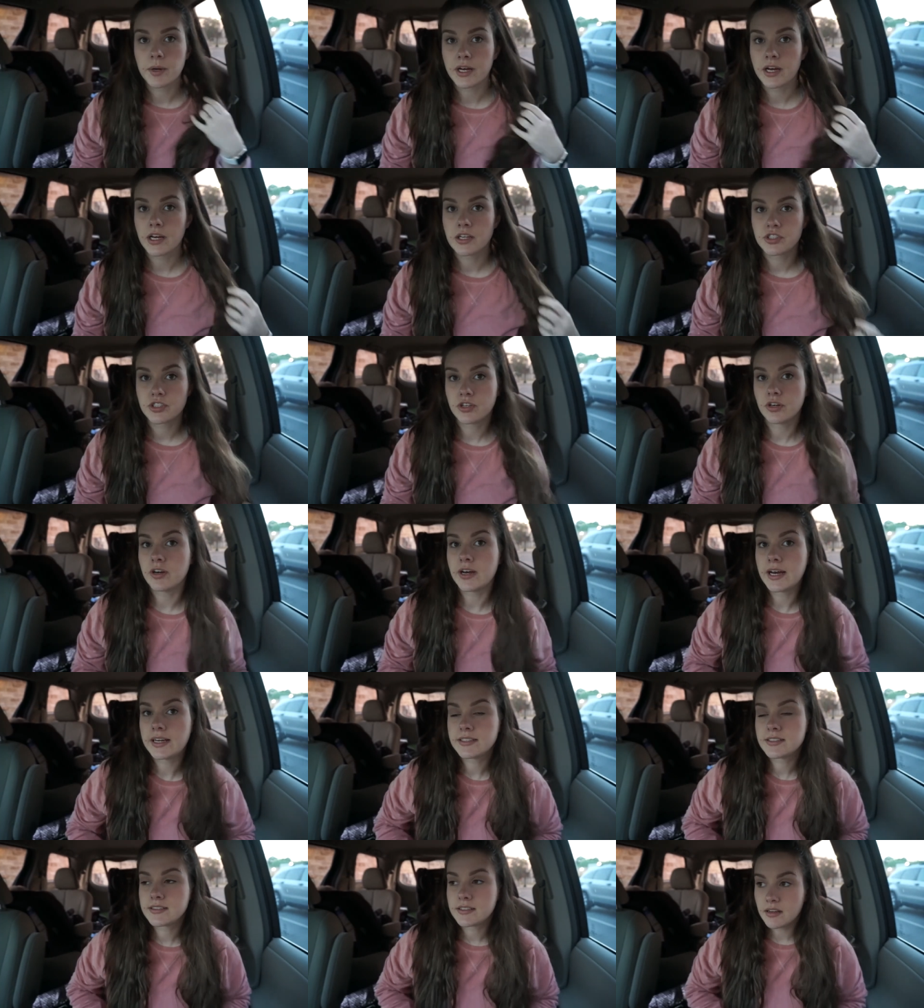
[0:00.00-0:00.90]
my gosh, y'all,
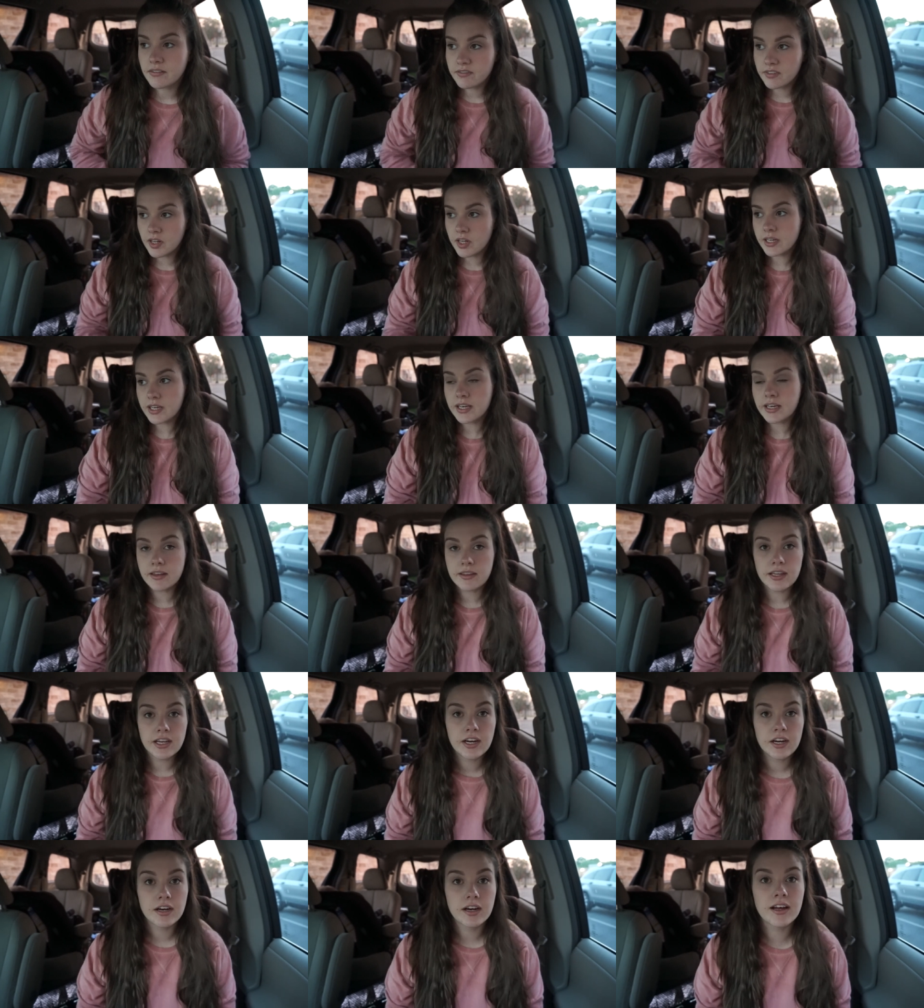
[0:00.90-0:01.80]
I had to stop vlogging in
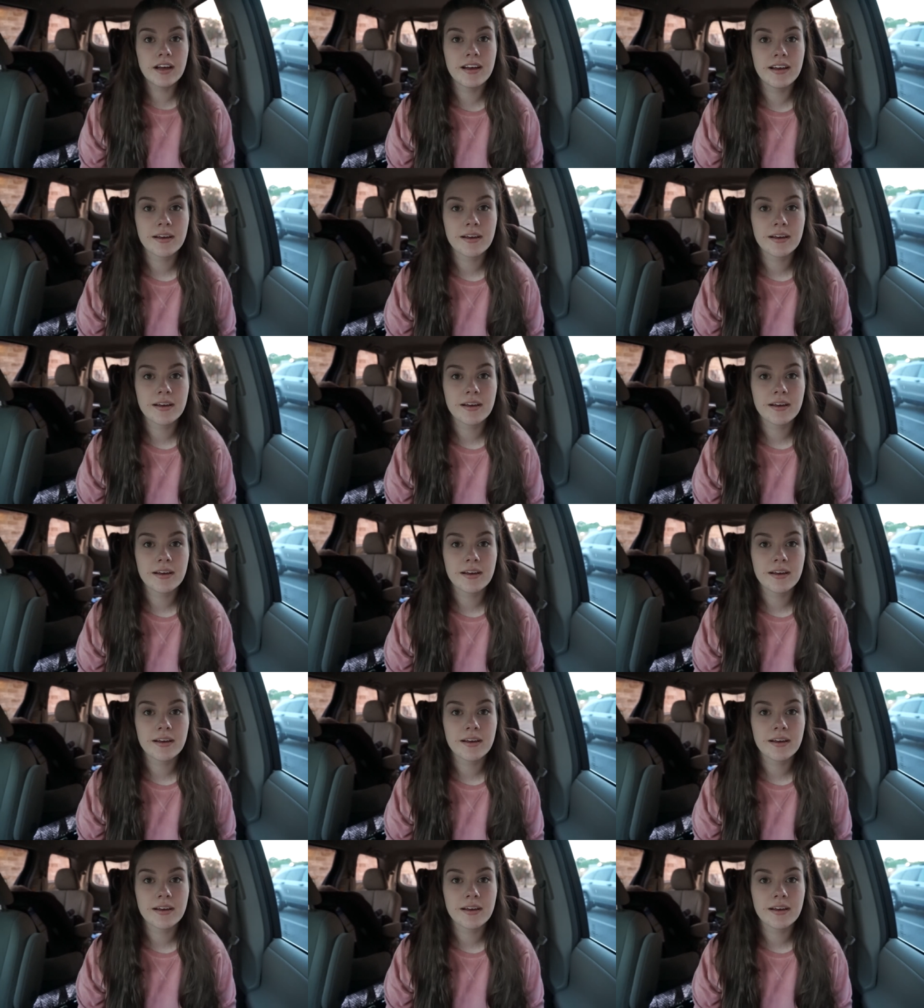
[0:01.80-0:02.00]
there